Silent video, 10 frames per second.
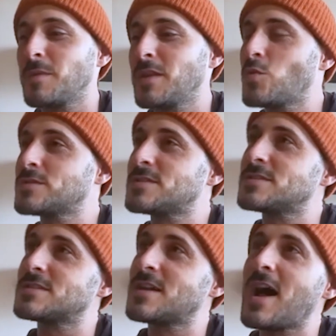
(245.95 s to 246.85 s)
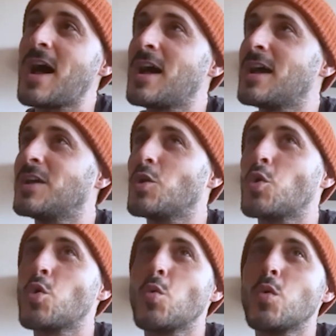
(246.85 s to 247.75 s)
And there was this guy
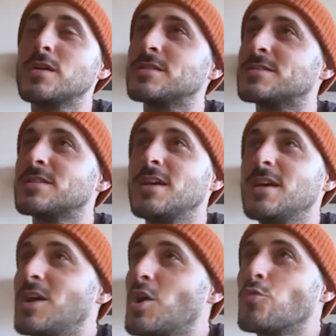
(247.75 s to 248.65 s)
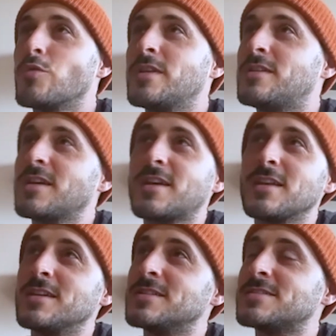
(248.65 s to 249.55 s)
who was
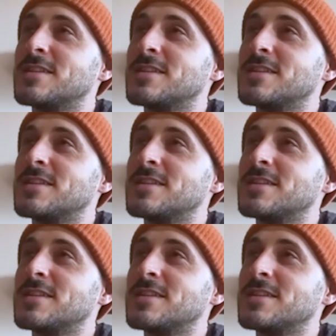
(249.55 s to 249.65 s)
ridiculous.